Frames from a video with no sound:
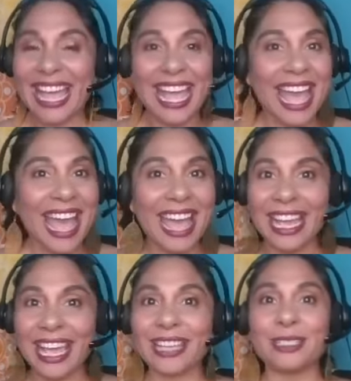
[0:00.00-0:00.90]
at
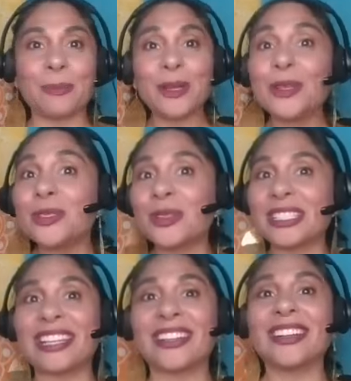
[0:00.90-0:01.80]
a spiritual
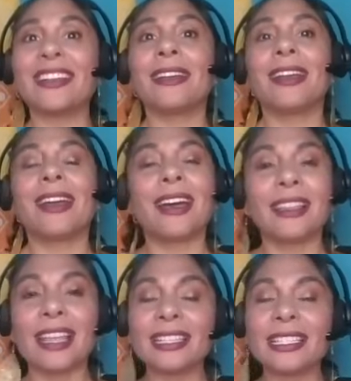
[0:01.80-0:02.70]
center
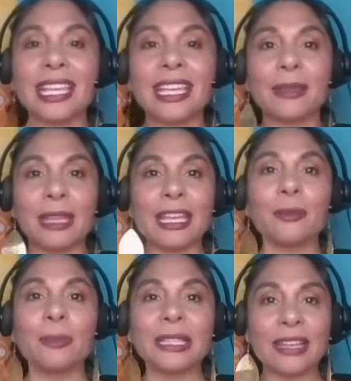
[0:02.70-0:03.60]
unless he
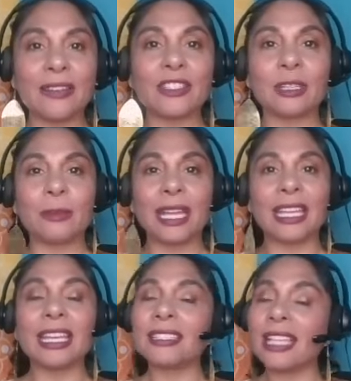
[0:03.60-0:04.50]
believed in me. And
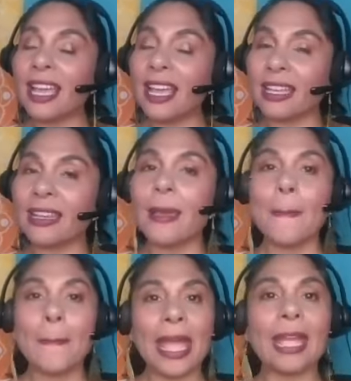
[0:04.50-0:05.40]
he said,
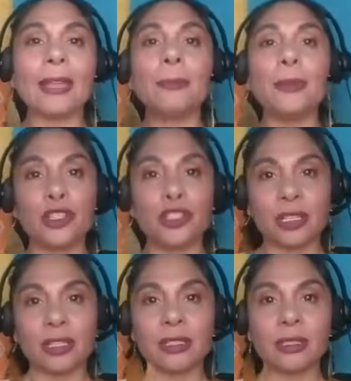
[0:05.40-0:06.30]
pain
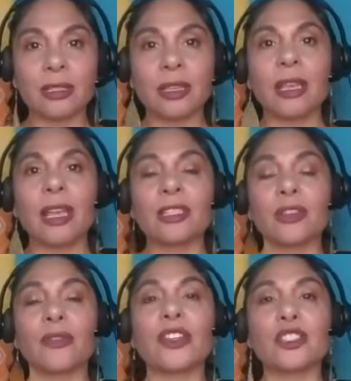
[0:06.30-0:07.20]
pushes until
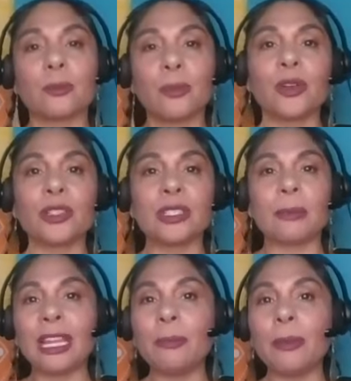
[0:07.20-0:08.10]
vision pulls. And
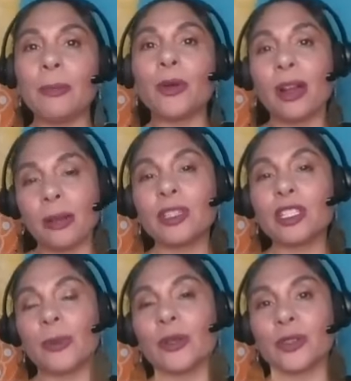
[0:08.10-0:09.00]
many people come to
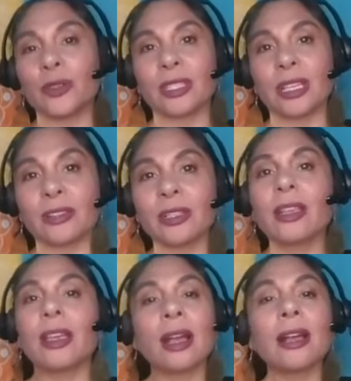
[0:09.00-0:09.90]
spiritual centers
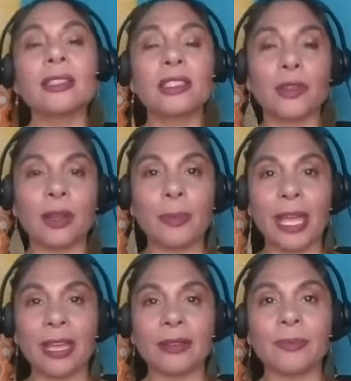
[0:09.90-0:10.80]
because they're in
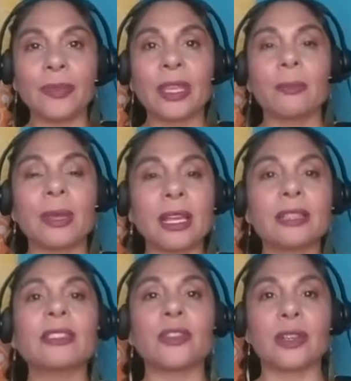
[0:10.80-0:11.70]
pain,
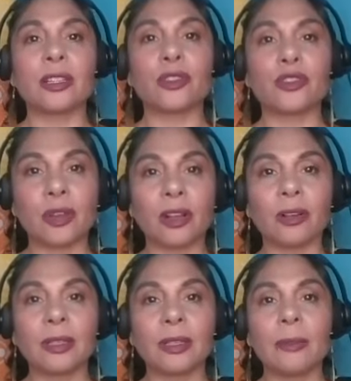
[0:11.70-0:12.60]
because they're in a
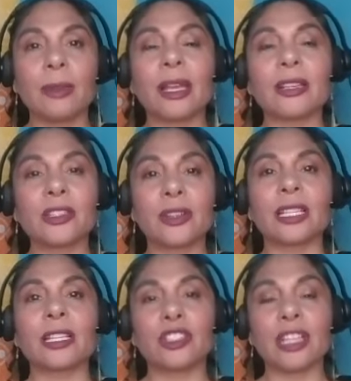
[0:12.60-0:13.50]
struggle, because they're
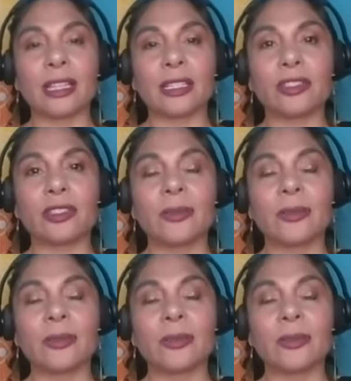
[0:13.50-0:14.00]
in a challenge.